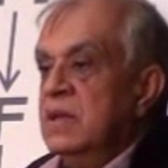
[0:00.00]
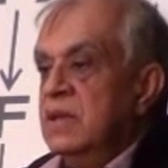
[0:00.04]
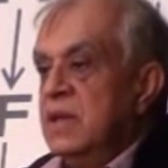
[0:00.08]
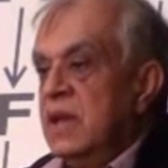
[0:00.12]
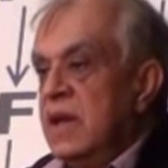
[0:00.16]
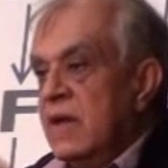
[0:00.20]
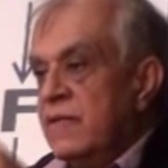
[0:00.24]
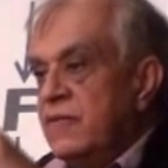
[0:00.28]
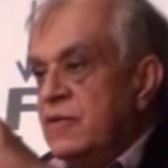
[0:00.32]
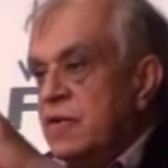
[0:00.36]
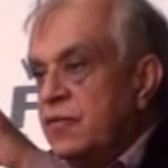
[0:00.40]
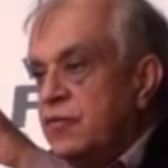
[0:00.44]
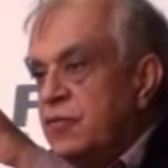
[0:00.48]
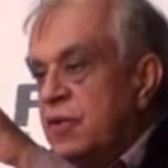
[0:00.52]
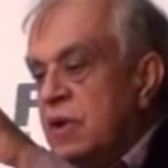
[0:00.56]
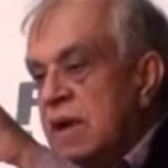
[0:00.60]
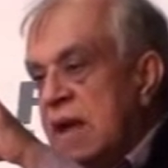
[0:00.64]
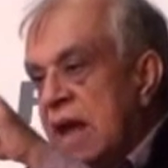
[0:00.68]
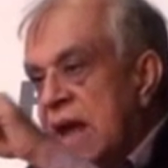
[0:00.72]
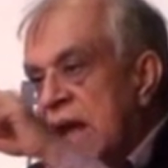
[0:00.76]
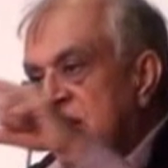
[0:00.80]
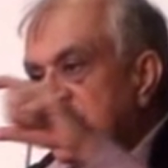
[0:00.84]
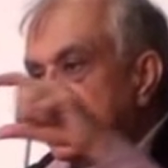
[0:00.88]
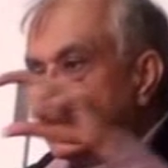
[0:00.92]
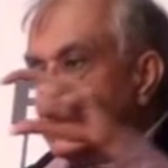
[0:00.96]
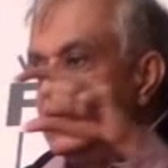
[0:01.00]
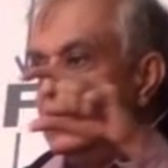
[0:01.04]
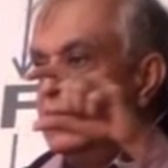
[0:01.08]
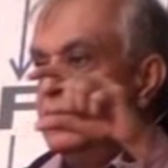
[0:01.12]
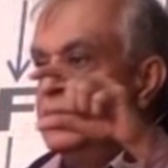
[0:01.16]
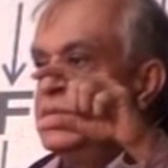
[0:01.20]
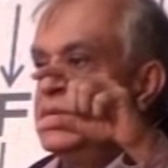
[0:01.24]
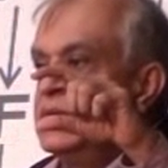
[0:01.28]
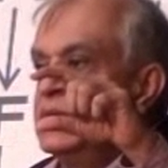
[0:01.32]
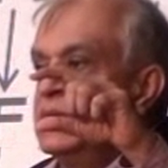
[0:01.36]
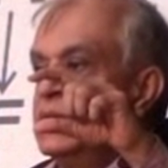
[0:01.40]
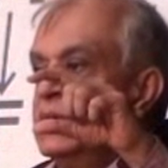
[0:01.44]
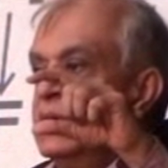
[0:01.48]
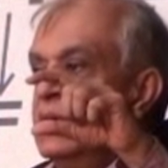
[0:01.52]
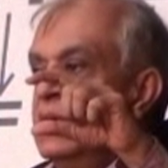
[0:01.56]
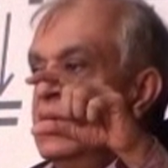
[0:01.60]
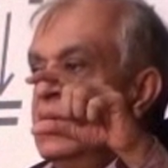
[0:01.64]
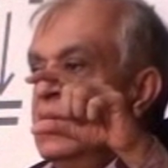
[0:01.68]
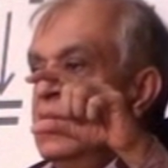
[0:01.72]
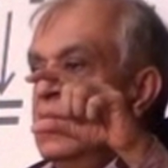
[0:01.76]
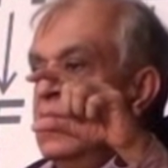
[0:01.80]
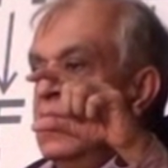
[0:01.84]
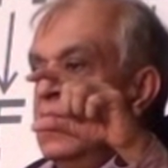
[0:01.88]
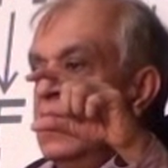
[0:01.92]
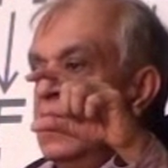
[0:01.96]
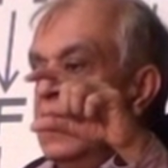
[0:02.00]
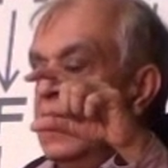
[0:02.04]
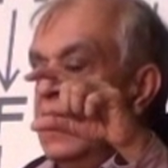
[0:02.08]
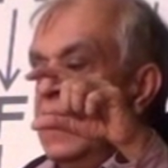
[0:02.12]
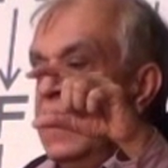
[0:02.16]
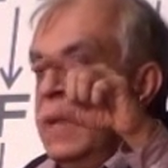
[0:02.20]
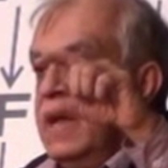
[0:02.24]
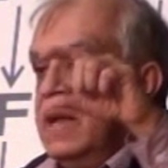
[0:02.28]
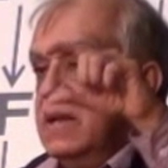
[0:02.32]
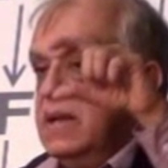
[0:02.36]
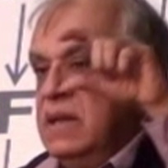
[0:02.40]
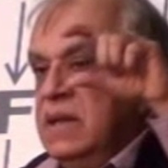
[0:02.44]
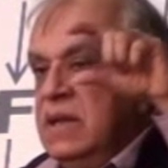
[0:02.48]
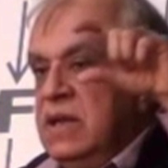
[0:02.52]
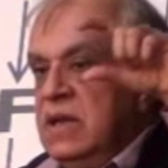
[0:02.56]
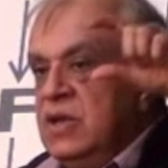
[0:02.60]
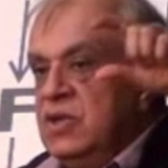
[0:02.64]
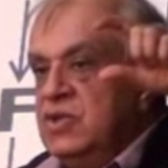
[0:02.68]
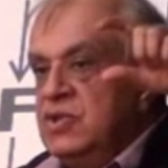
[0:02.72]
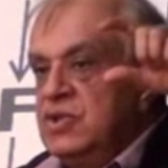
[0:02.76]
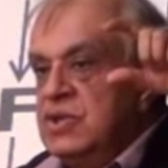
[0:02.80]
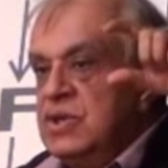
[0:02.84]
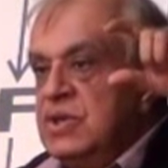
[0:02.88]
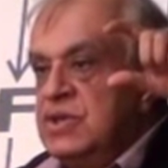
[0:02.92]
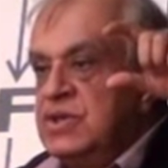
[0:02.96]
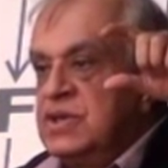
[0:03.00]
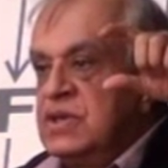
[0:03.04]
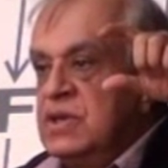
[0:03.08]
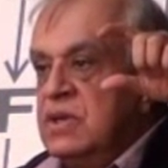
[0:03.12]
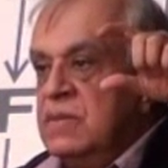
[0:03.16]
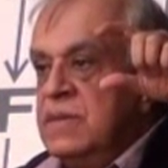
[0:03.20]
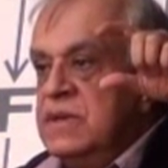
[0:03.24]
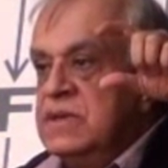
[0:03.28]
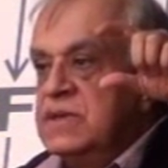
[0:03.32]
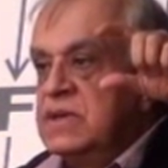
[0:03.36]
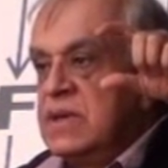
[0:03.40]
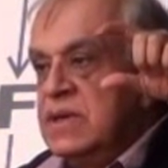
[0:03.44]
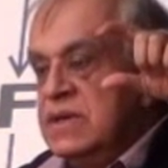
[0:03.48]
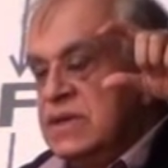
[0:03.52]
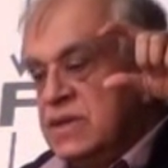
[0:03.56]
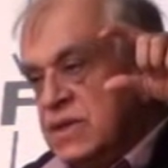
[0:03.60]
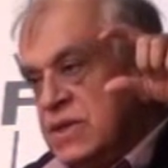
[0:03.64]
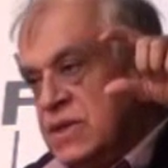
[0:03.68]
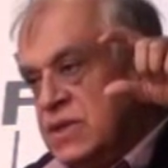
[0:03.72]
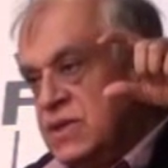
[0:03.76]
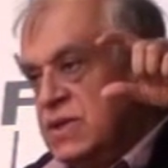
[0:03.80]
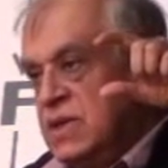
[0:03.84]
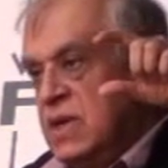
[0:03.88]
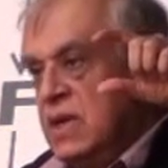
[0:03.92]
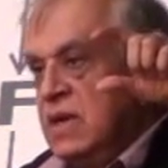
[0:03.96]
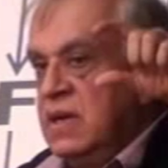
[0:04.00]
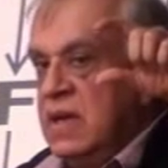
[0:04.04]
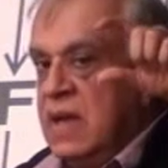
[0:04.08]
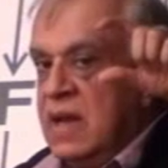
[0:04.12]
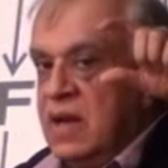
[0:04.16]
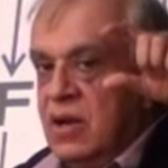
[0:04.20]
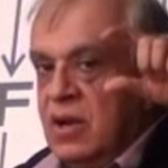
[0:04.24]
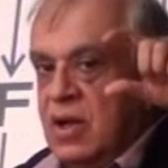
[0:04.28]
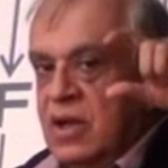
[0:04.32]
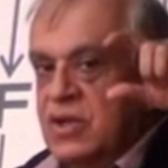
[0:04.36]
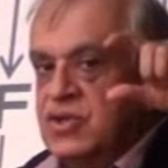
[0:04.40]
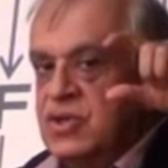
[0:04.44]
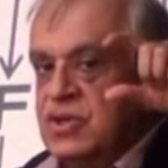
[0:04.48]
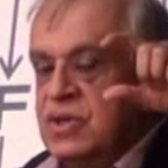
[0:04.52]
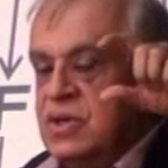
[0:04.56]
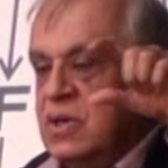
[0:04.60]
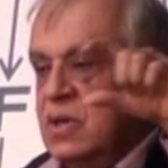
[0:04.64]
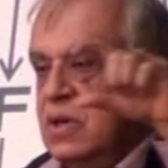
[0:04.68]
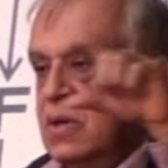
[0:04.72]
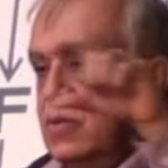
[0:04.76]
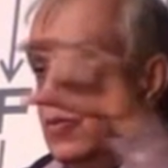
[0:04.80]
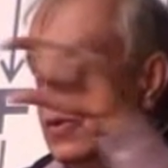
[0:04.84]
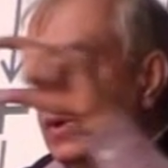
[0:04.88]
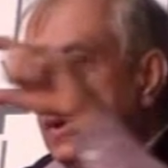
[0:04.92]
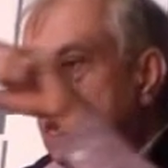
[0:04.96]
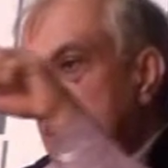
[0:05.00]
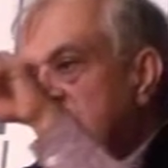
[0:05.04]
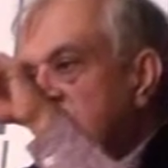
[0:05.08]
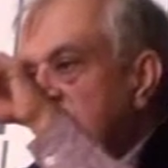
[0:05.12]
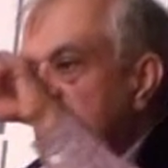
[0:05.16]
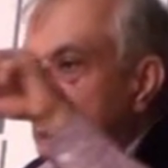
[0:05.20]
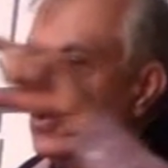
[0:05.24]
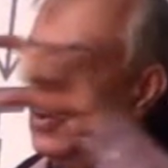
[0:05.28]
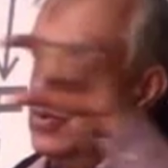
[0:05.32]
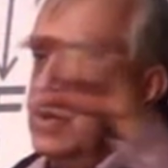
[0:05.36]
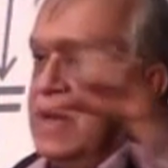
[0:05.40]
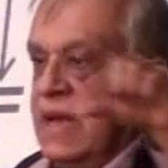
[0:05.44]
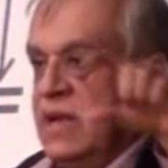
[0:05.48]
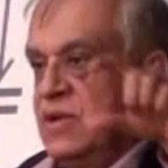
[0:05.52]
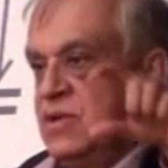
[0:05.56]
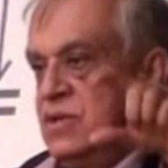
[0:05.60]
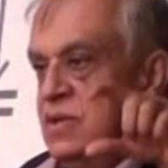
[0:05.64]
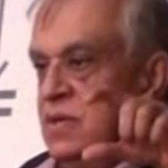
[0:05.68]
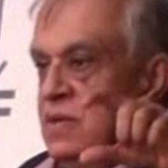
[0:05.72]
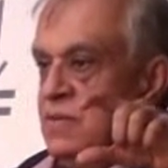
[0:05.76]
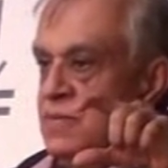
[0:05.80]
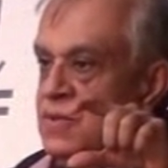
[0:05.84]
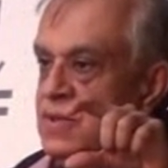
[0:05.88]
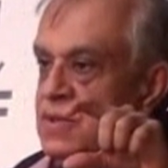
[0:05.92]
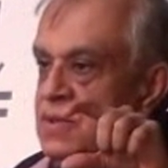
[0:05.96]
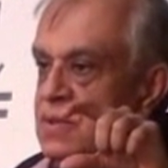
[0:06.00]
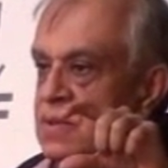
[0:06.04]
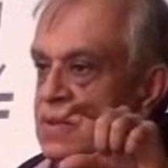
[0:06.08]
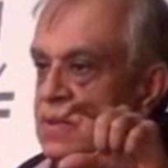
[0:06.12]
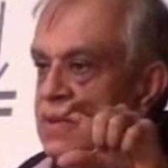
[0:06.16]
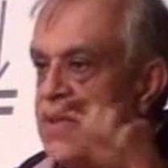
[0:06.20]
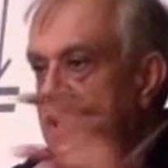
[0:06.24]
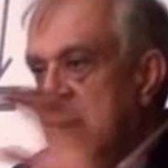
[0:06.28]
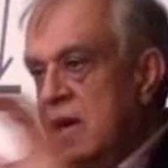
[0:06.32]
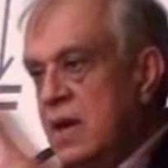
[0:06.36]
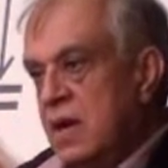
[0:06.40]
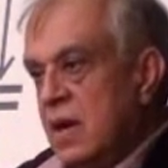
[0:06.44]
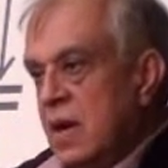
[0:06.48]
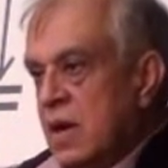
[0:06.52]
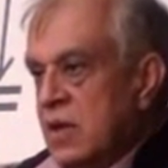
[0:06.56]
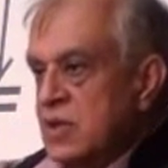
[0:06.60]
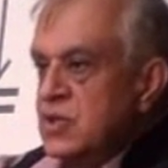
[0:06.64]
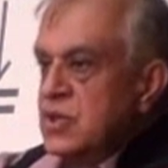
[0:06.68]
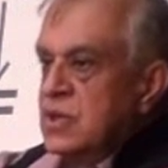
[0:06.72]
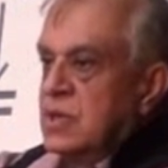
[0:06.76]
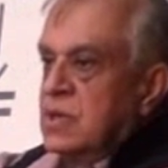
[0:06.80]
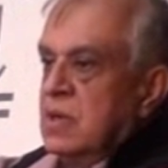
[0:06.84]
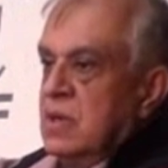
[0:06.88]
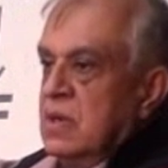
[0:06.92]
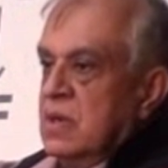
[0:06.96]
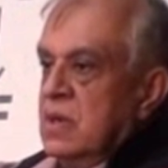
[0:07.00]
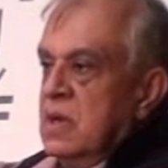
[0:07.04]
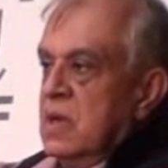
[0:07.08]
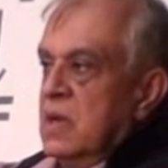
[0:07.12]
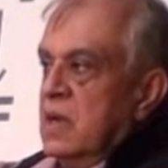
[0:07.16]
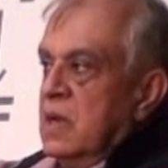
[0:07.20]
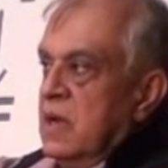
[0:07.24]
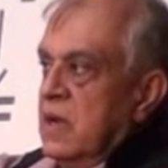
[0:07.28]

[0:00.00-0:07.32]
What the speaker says: They have different axioms, and each system is consistent and logical within its own axioms. They are logical.